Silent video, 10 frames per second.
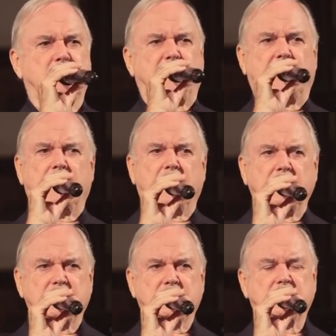
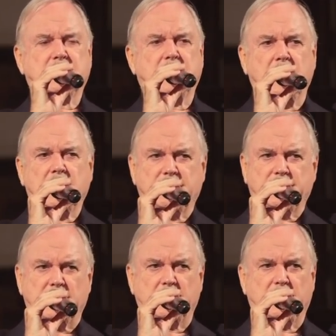polite and
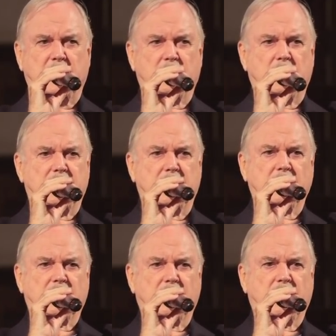careful about what
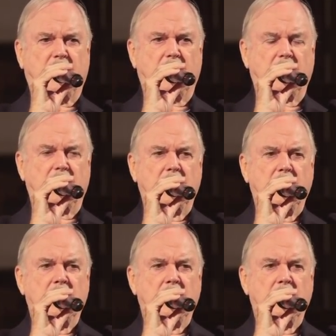they said.